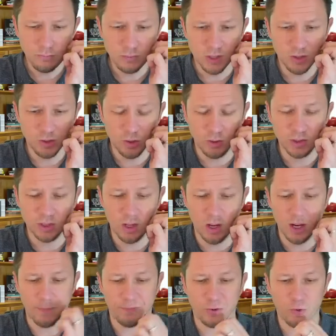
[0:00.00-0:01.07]
So it's gone
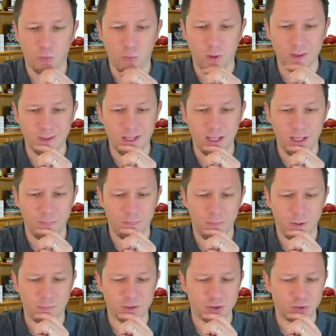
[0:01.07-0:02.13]
up 20,
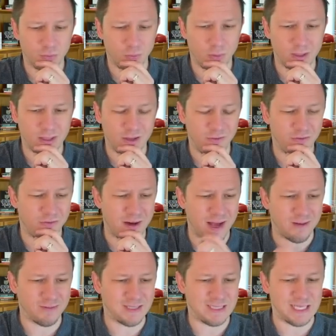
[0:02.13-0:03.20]
almost
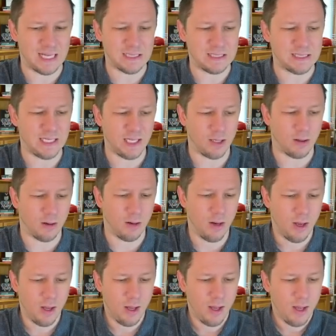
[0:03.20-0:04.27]
25 cents here
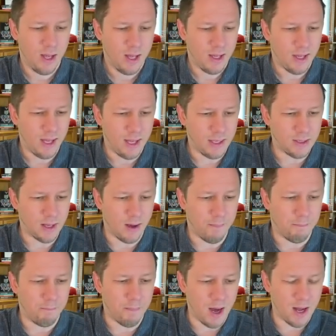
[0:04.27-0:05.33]
in a
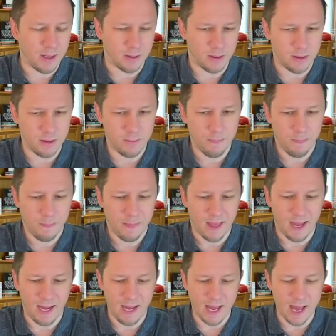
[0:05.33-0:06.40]
month.
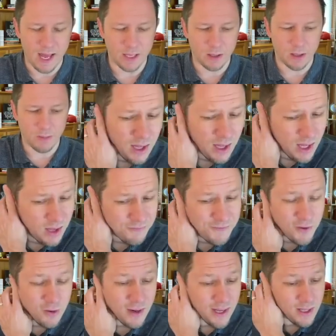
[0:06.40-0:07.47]
And if
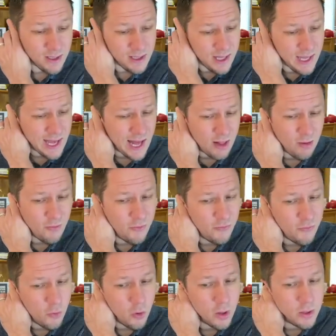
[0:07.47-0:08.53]
you're in
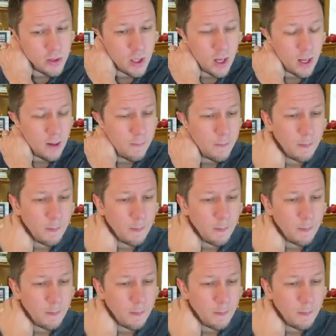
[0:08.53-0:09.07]
California,